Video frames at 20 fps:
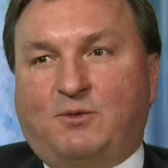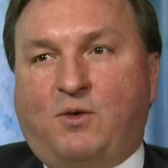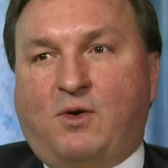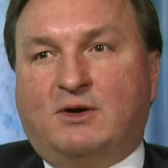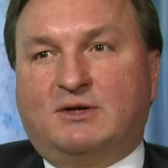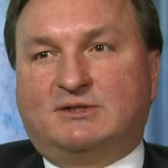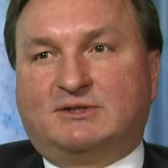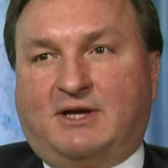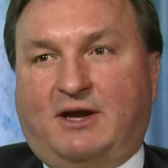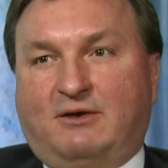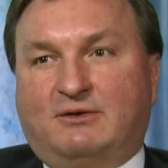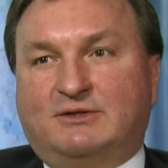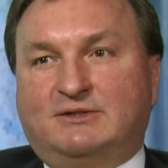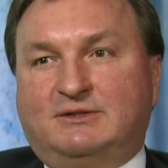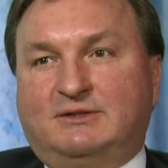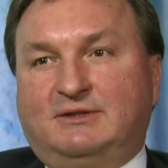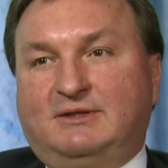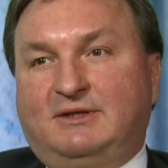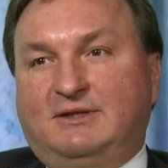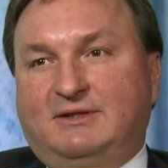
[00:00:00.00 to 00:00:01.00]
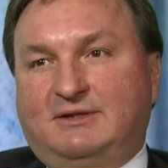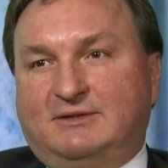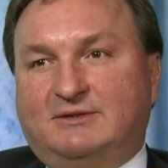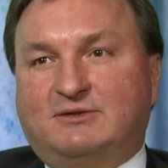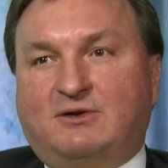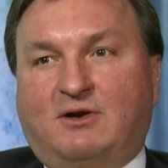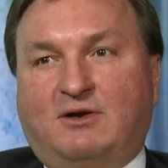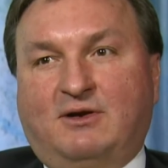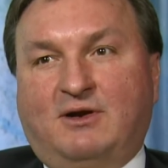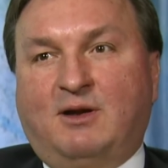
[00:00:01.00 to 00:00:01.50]
Water scarcity is
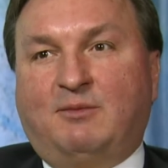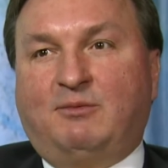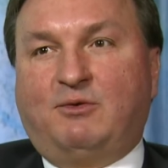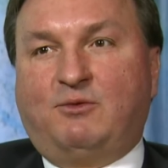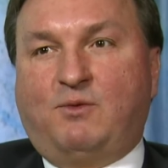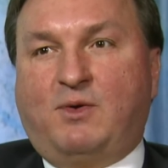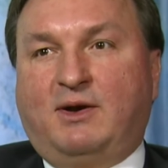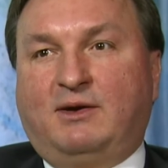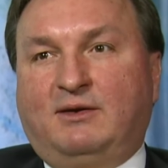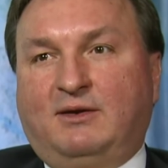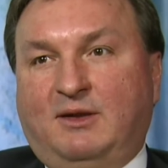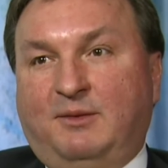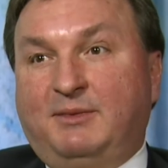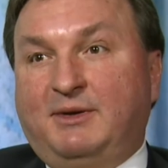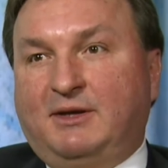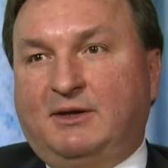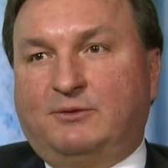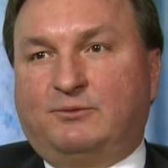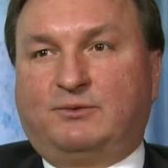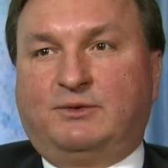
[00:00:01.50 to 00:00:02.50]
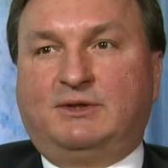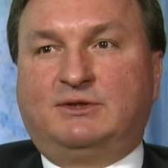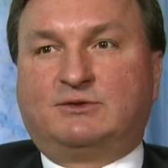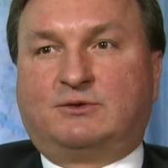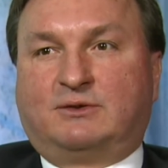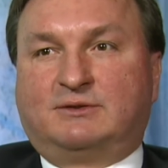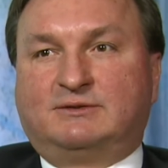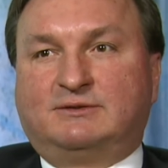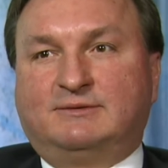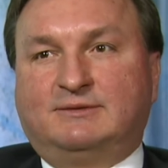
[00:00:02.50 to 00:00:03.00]
our number one limiting
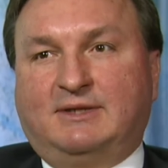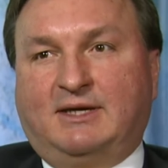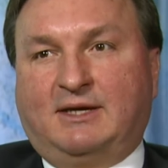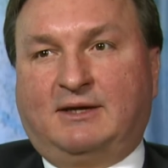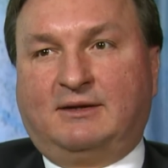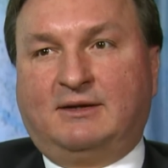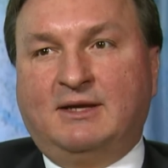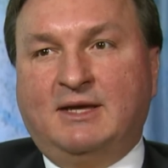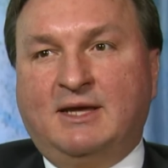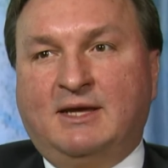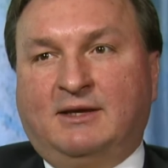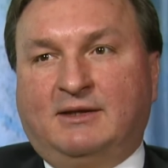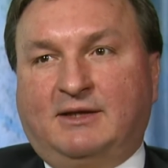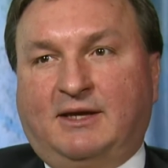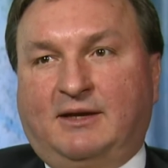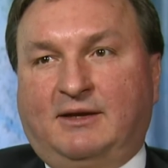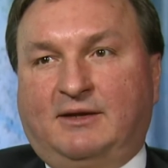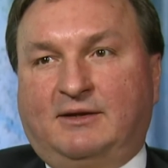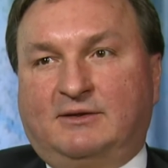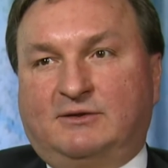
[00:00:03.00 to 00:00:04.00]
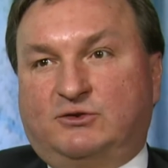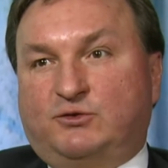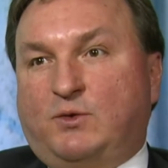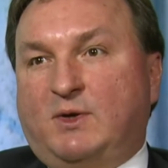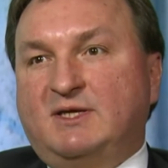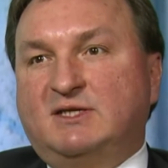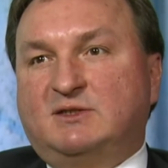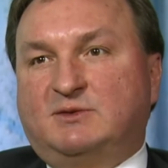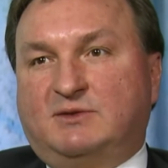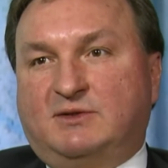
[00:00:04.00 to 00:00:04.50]
resource, and getting
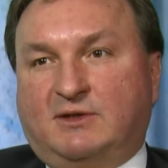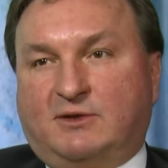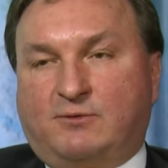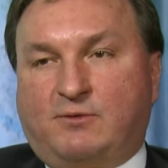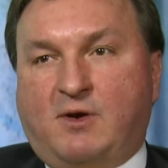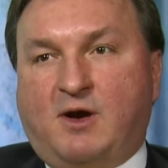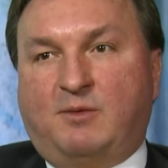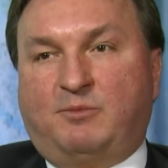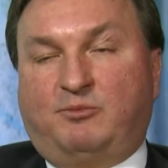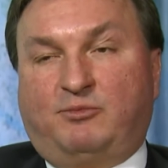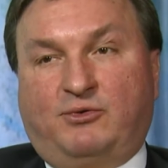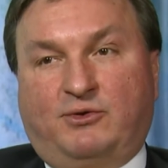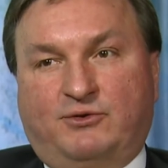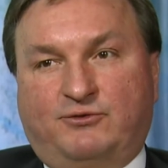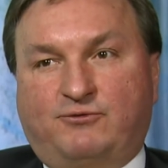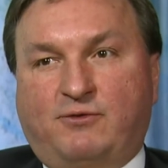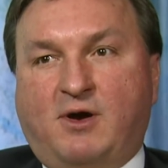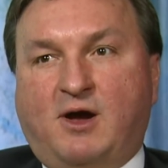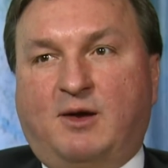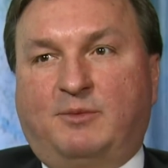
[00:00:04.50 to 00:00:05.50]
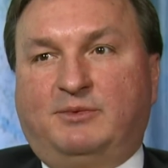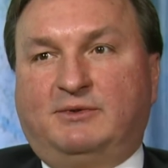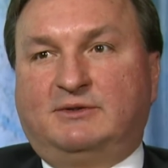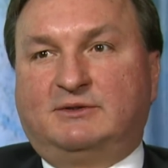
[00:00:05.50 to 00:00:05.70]
twice the crop per drop